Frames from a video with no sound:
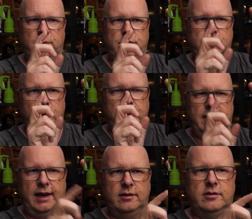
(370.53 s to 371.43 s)
So the
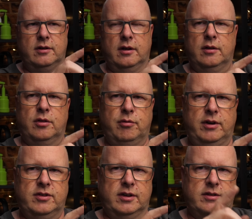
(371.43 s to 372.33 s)

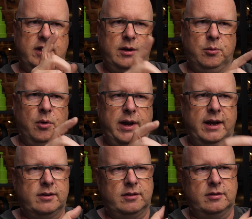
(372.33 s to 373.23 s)
Insta-360
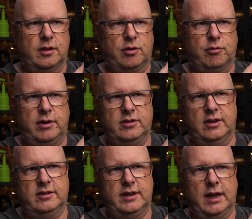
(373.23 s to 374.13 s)
1X is the
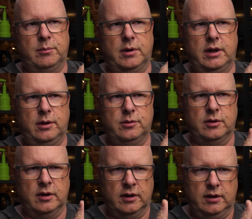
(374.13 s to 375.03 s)
360 camera I use,
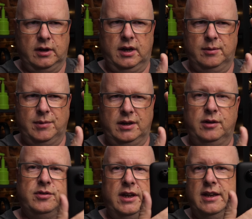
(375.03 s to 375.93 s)
and
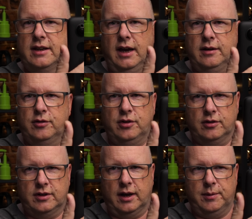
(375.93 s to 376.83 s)
you've seen the kind of
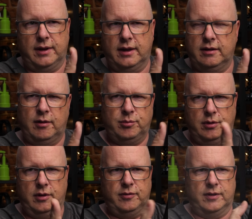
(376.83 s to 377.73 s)
shots I get with that. They're
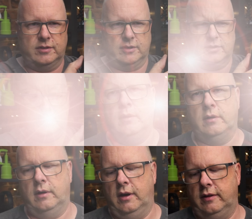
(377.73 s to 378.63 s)
absolutely fantastic.
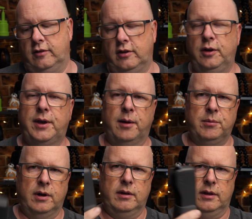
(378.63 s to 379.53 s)
And there's a new
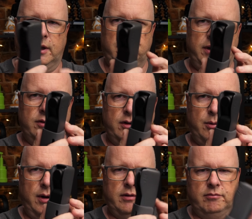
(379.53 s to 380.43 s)
camera that I've been using
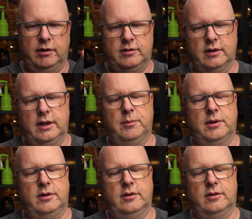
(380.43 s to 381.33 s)
quite recently,
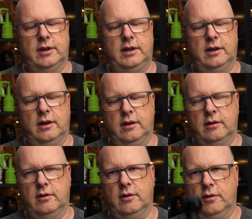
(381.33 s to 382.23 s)
which is the
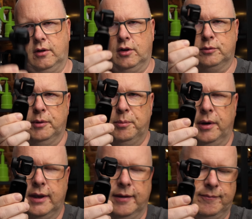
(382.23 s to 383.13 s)
Osmo
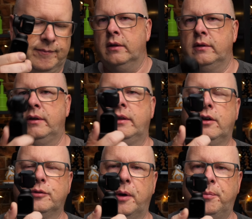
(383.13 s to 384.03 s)
Pocket. Now the
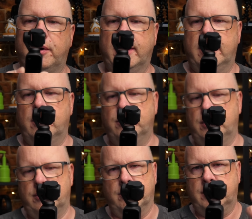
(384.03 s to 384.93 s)
Osmo Pocket comes
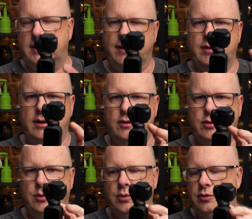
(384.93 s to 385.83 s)
with some clever little
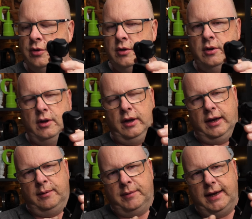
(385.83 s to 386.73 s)
tools.
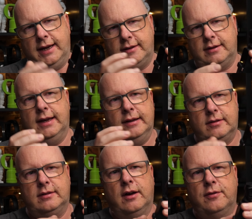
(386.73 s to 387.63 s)
It
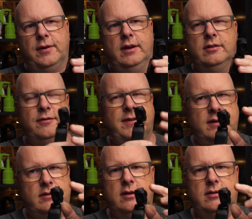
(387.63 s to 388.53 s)
itself is a
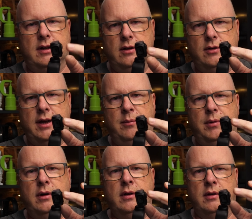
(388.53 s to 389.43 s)
fantastic little
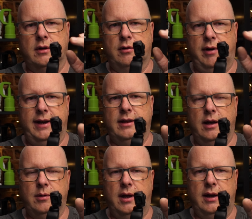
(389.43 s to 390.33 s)
camera, great in
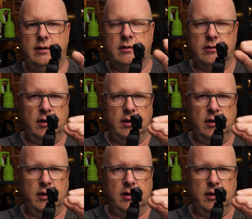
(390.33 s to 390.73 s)
low light,